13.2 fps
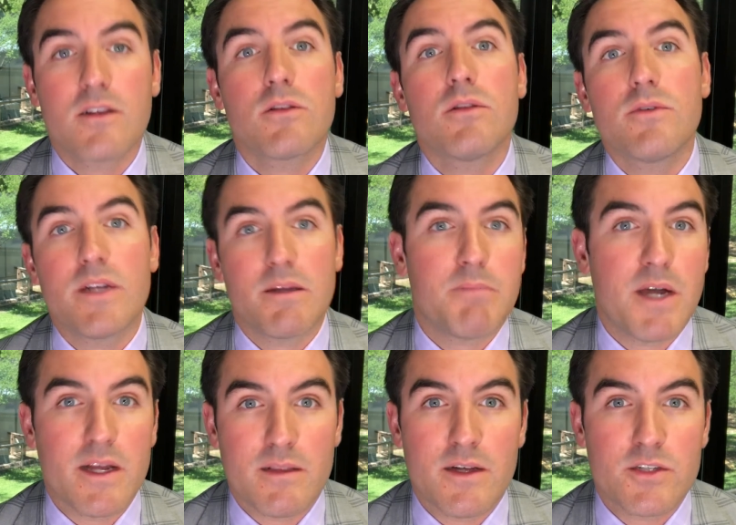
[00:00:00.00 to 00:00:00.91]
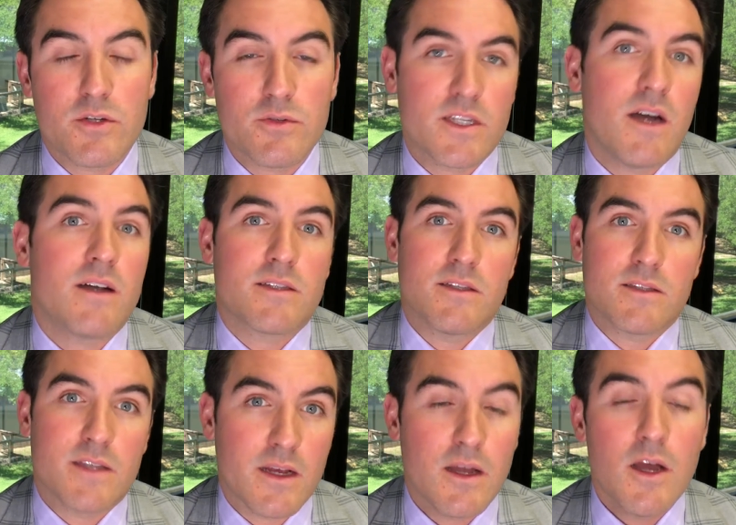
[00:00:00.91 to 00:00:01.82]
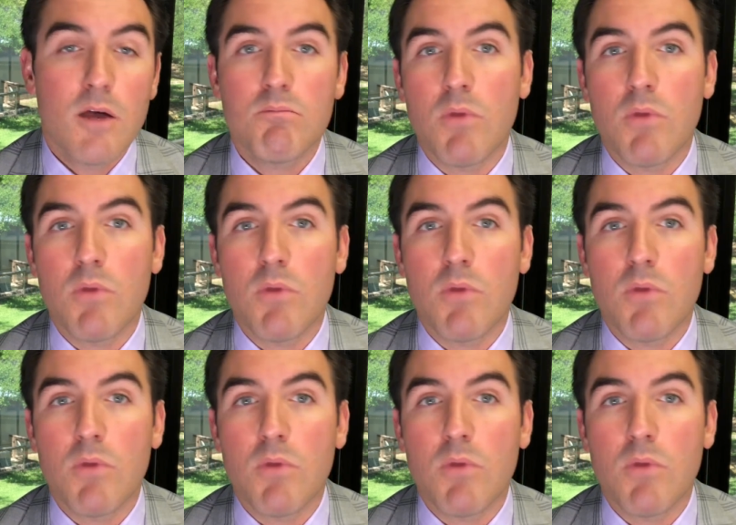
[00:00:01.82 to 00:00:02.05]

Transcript: including biological toxins like